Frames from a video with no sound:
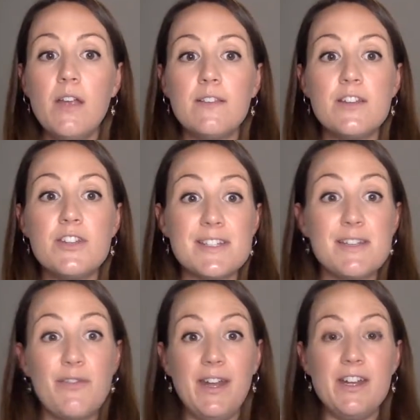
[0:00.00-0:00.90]
So just
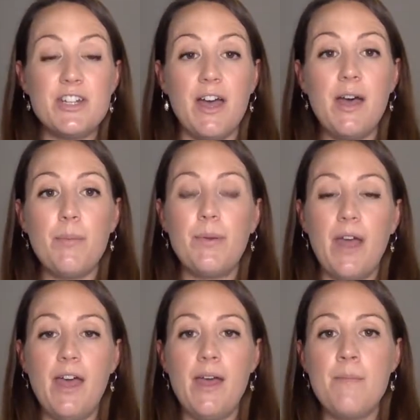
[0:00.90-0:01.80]
to finish up,
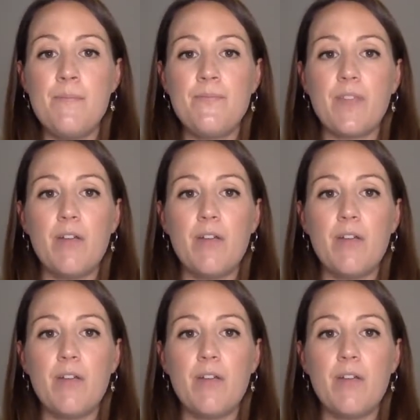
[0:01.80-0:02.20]
um,